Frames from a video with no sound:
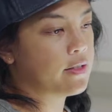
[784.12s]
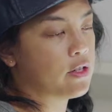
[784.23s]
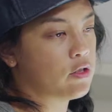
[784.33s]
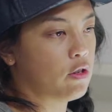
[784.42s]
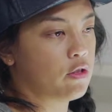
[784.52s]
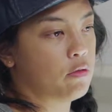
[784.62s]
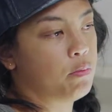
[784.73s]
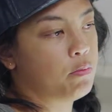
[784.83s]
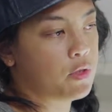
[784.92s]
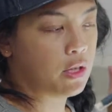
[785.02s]
I start to
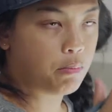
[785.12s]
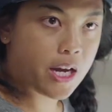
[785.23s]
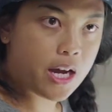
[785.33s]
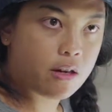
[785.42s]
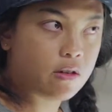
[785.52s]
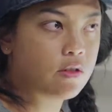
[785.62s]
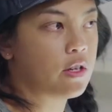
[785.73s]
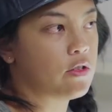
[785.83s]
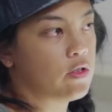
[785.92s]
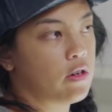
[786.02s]
see patterns,
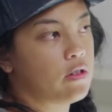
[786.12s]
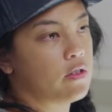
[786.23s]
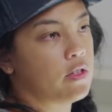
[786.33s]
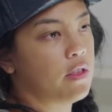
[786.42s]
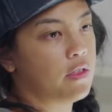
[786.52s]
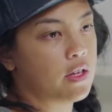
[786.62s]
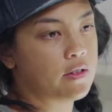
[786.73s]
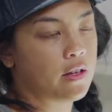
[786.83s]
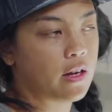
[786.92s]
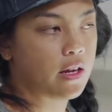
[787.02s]
I start to see
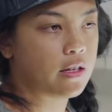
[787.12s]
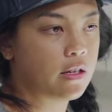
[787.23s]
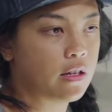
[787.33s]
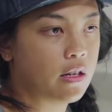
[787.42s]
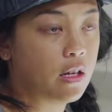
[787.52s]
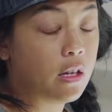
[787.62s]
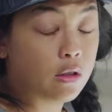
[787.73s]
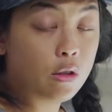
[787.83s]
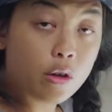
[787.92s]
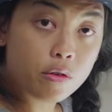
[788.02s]
things that I can
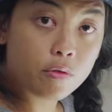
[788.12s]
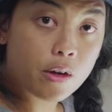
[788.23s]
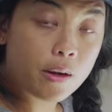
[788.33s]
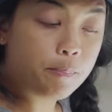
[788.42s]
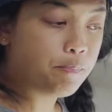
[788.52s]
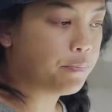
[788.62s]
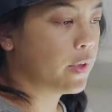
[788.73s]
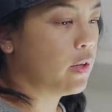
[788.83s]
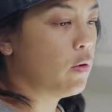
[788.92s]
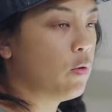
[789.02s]
learn from,
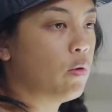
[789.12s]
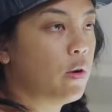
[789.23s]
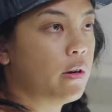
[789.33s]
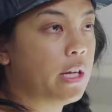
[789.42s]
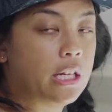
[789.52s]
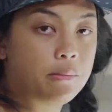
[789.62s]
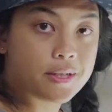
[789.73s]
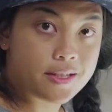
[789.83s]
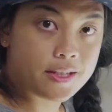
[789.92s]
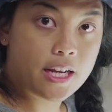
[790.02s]
or any
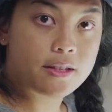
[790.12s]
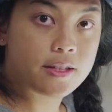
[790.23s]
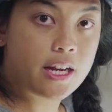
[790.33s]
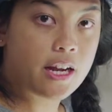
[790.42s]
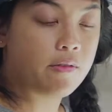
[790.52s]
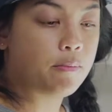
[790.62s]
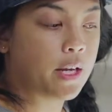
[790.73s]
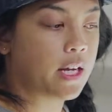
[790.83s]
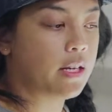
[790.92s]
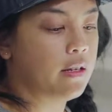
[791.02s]
mistakes that I have
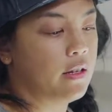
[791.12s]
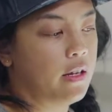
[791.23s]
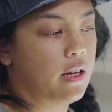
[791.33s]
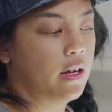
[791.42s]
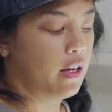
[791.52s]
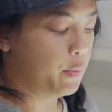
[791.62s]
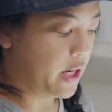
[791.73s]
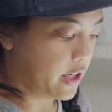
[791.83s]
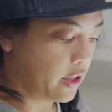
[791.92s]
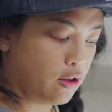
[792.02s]
made. And
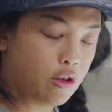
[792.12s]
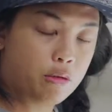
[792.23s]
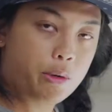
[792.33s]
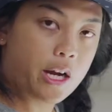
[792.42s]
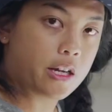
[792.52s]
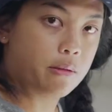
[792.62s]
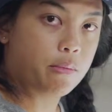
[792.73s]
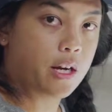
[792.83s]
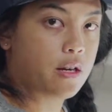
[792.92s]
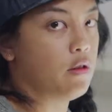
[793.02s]
I can look back in
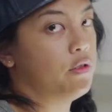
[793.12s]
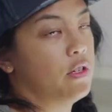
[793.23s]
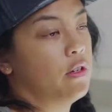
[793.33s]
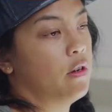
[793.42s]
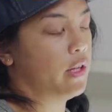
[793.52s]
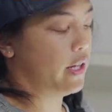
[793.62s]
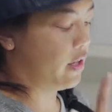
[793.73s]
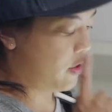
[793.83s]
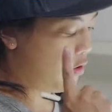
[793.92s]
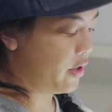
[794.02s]
my notes and go like,
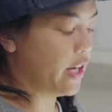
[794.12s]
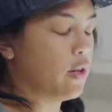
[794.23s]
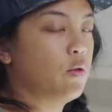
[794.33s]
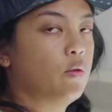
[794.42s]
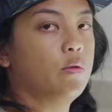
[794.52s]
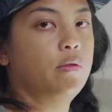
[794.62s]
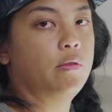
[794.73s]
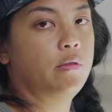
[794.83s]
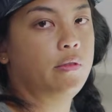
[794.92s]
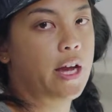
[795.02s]
okay, cool,
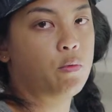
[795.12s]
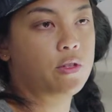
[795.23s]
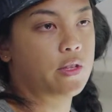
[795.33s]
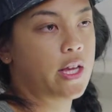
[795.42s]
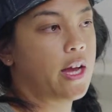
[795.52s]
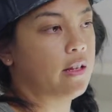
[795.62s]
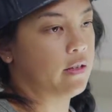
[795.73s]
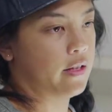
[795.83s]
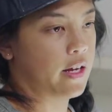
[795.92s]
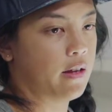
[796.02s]
that was that
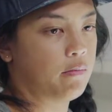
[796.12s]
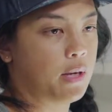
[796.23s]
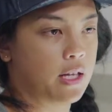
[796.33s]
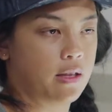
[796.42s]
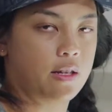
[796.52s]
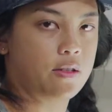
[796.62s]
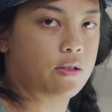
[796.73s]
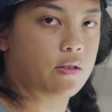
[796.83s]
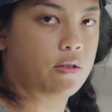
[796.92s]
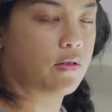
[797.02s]
and that made
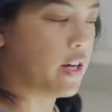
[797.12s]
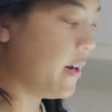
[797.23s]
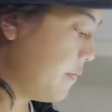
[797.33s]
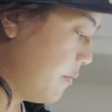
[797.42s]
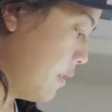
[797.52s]
this, okay?